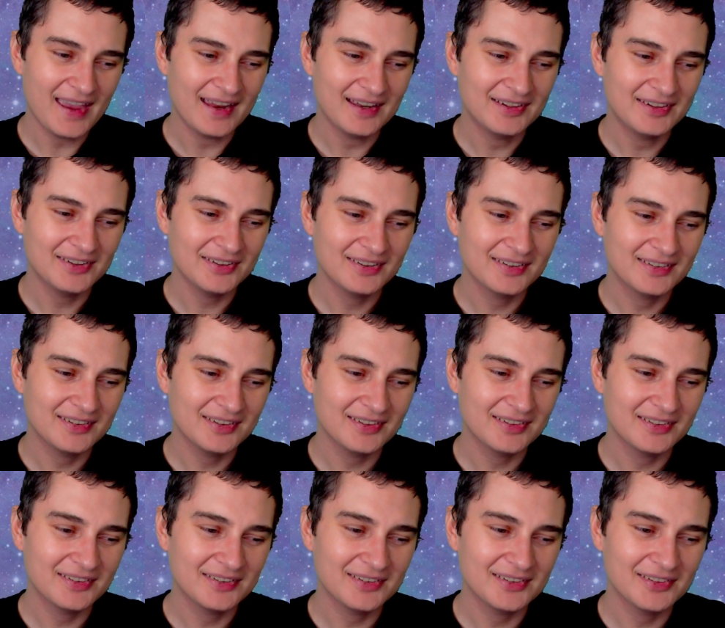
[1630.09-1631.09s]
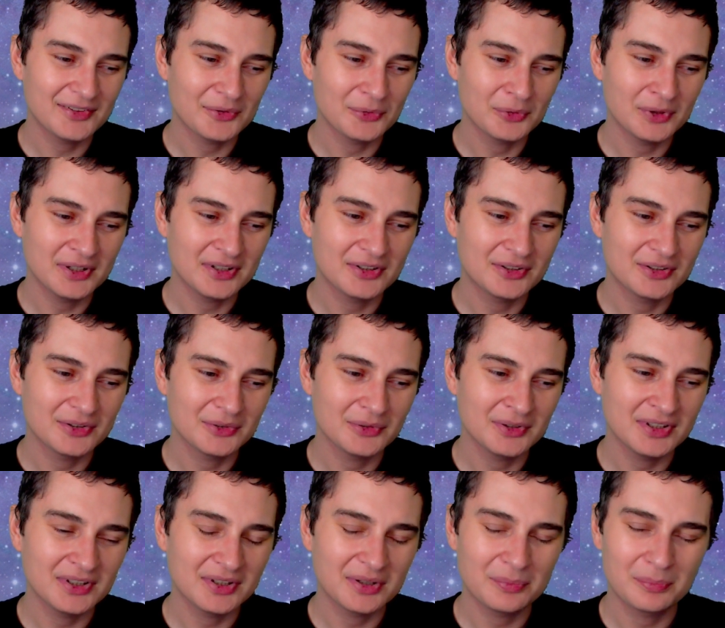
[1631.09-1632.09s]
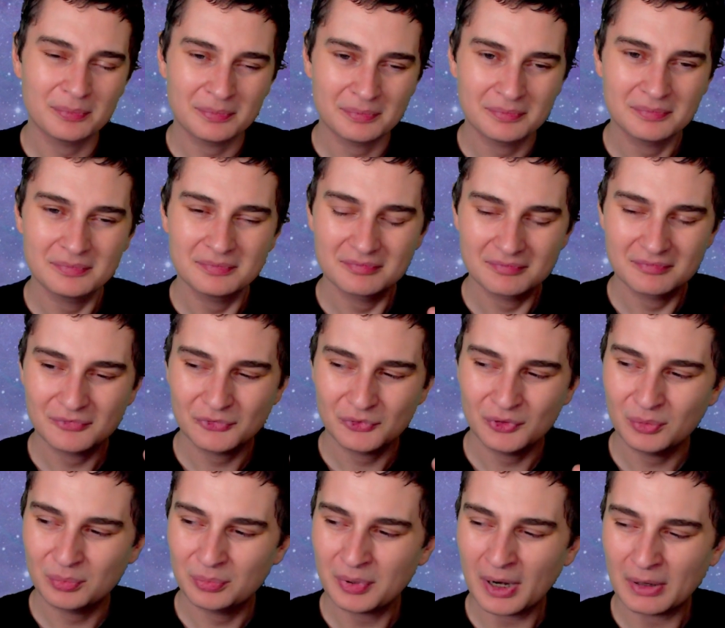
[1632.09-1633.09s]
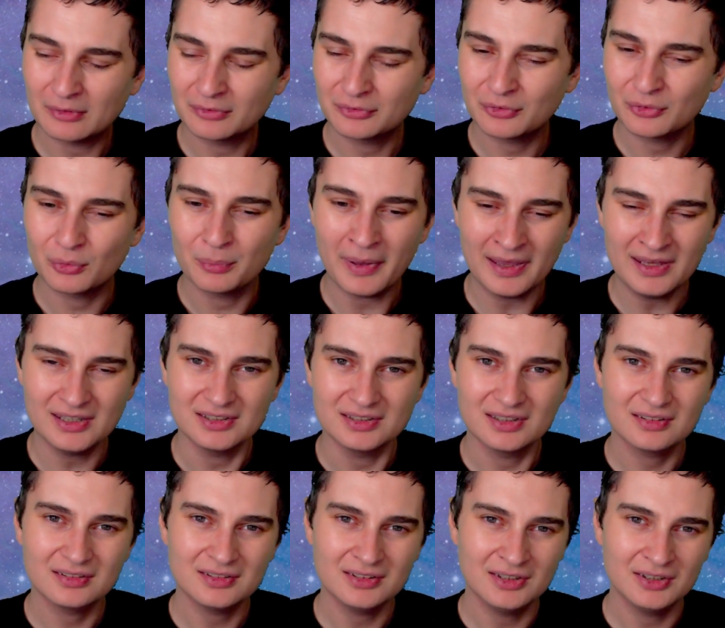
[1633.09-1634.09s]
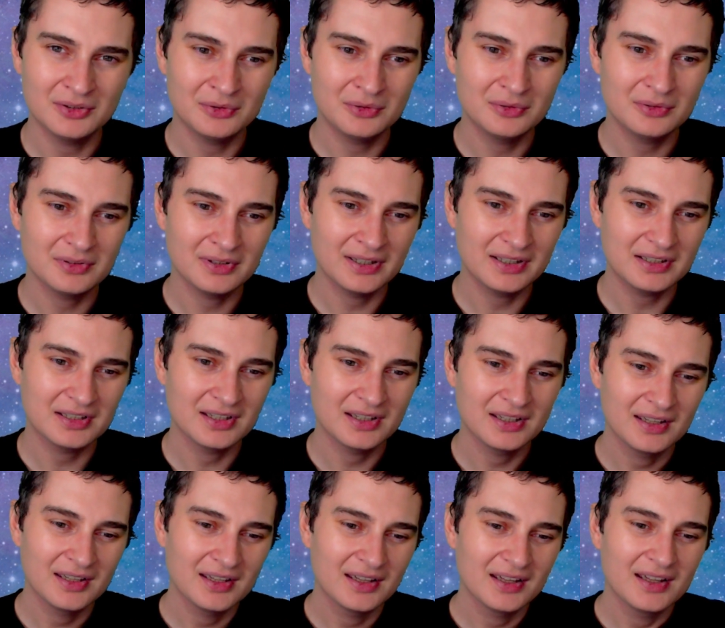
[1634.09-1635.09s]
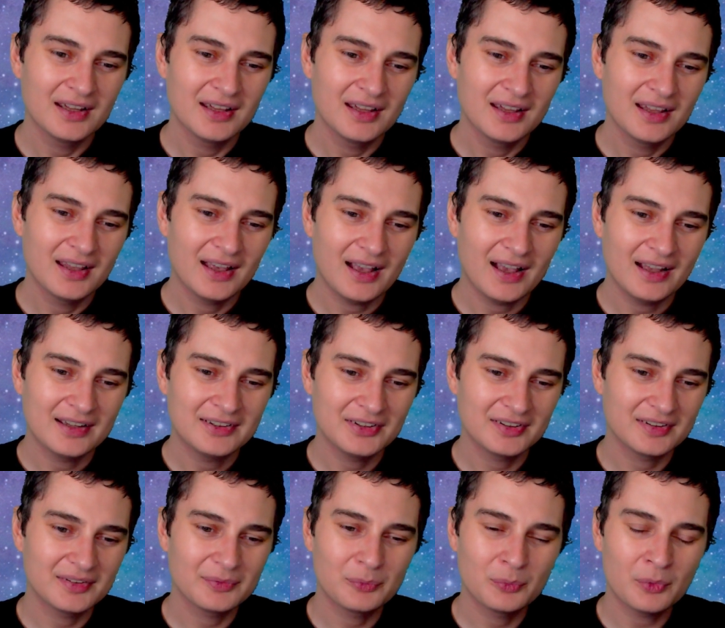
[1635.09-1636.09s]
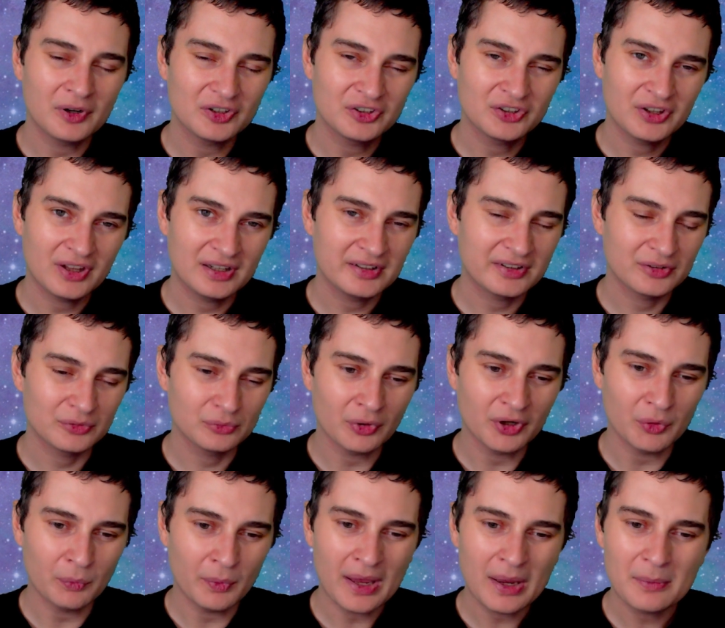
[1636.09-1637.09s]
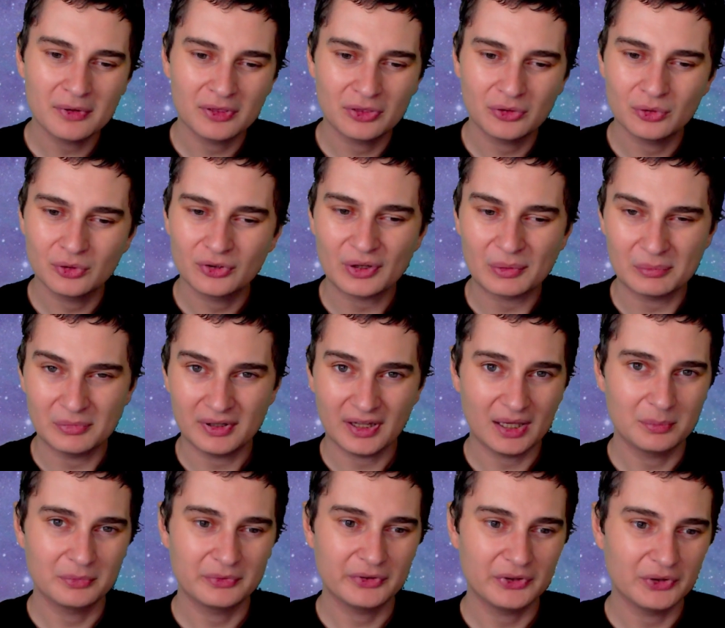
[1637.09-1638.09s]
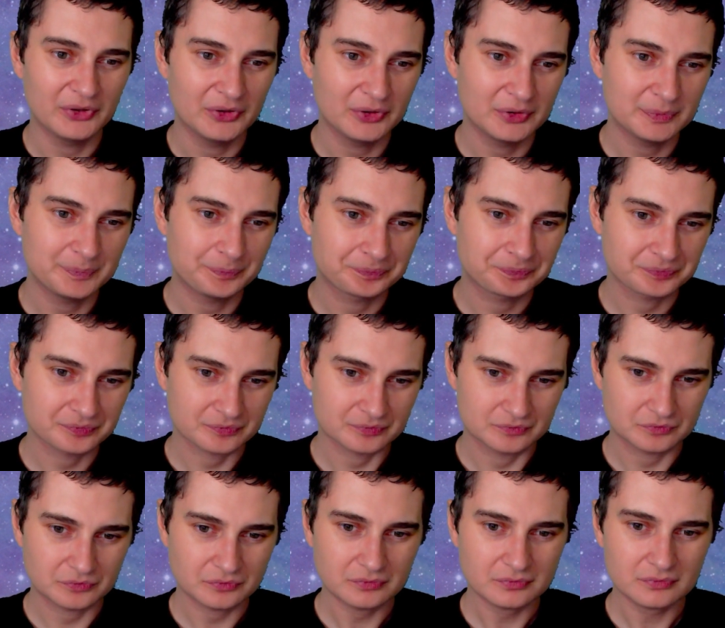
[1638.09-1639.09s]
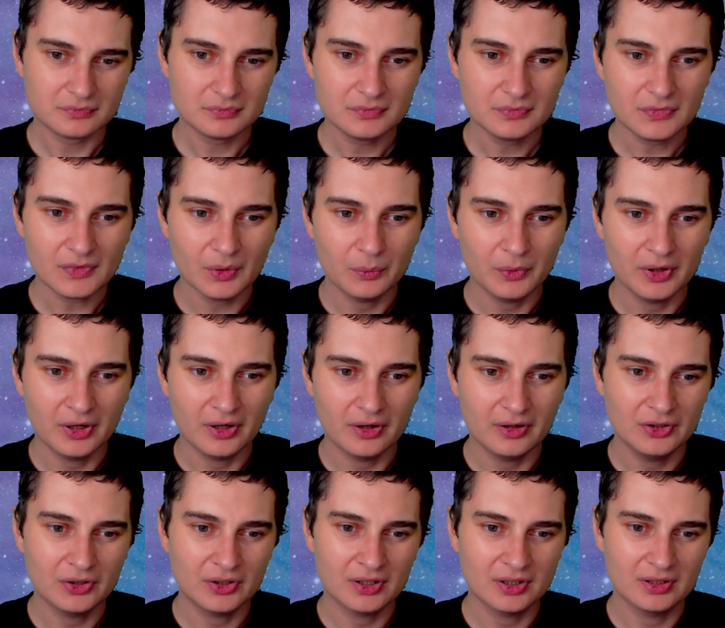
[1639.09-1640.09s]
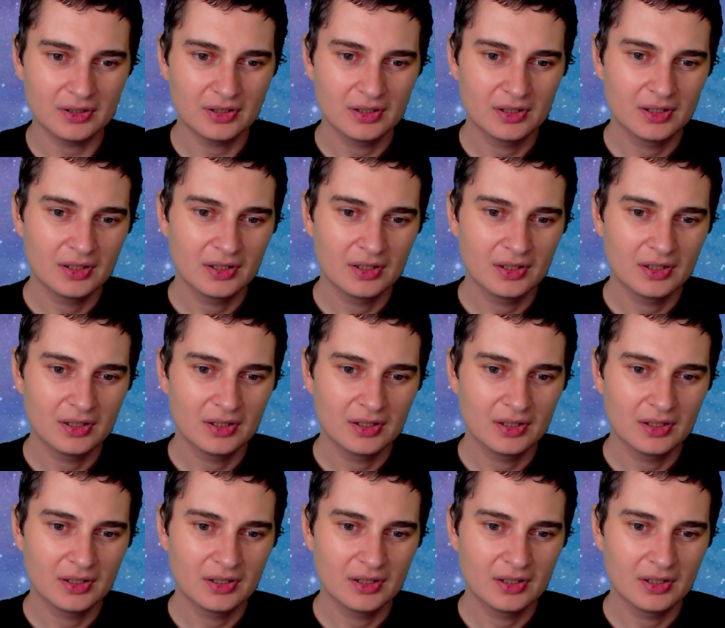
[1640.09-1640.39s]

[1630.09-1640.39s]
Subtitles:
just a real, really powerful mind, you know, like just watch that it doesn't run away with you sometimes, you know, where you can